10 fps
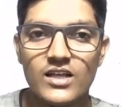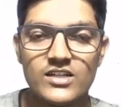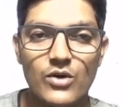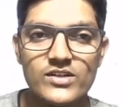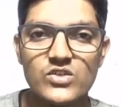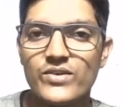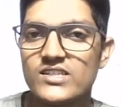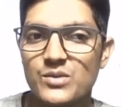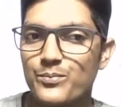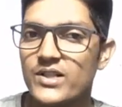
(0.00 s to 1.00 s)
now it's a very
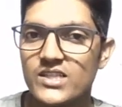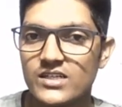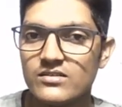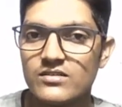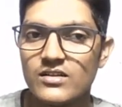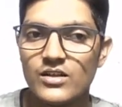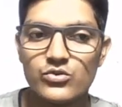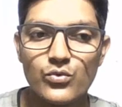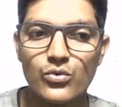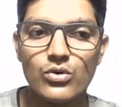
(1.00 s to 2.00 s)
simple thing.
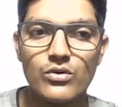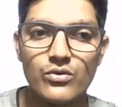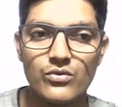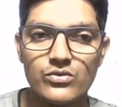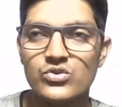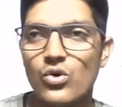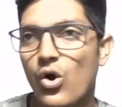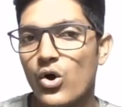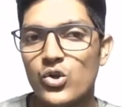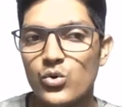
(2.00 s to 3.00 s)
So you
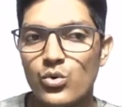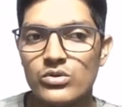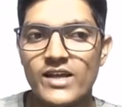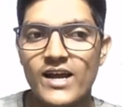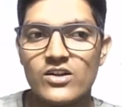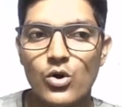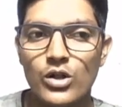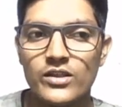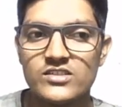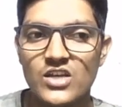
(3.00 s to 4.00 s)
all know that
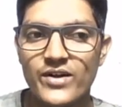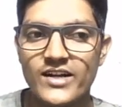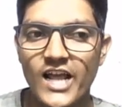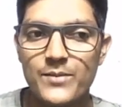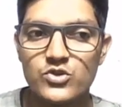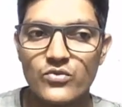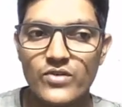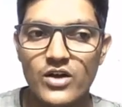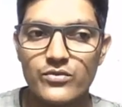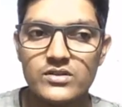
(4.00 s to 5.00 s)
all the seven types of
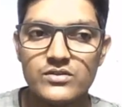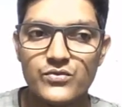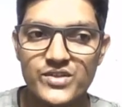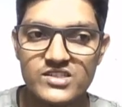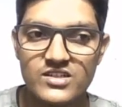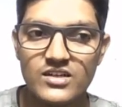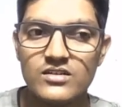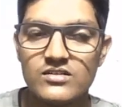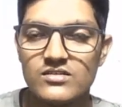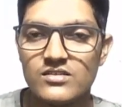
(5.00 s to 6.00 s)
our physical,
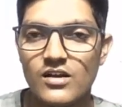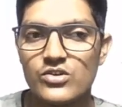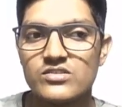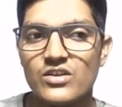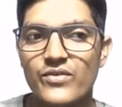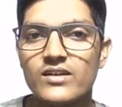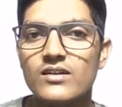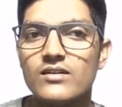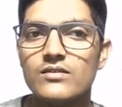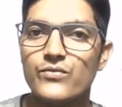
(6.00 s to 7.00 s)
or
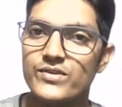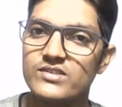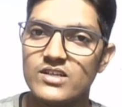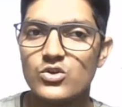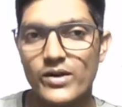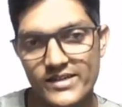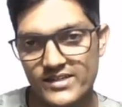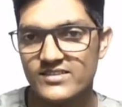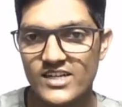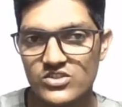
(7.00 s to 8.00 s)
seven physical
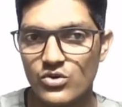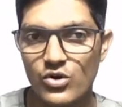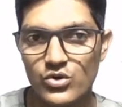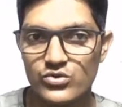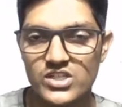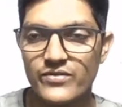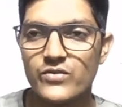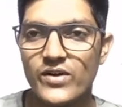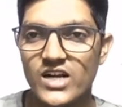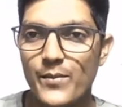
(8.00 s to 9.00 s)
quantities, that you all know, seven
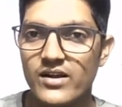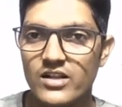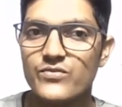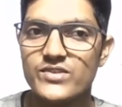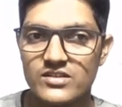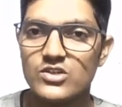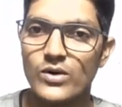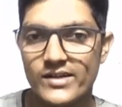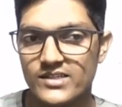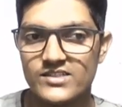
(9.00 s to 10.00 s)
fundamental physical
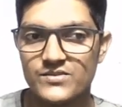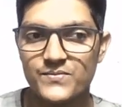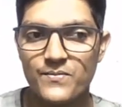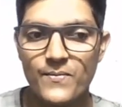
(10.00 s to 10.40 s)
quantities.